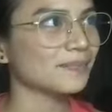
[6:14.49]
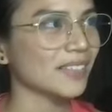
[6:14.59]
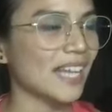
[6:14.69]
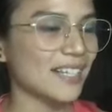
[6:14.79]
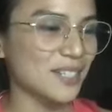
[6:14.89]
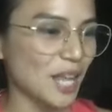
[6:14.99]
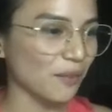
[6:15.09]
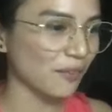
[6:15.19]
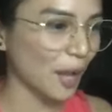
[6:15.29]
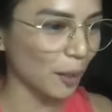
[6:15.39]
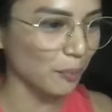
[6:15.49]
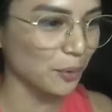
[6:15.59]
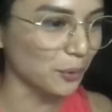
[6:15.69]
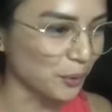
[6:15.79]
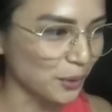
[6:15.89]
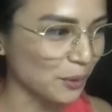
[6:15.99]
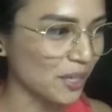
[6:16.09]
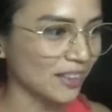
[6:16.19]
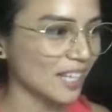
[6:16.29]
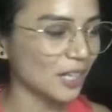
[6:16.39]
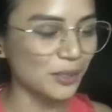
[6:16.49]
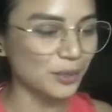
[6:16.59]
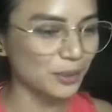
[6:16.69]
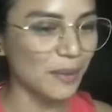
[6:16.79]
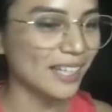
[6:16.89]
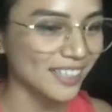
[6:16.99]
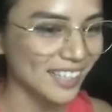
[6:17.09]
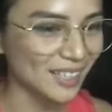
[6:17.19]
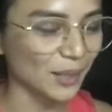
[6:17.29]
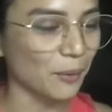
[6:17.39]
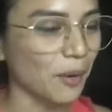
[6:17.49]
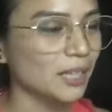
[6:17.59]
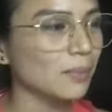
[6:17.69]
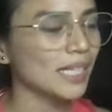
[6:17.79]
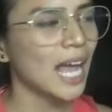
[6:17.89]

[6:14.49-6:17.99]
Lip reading: like self-help guru and tell you to meditate or what, but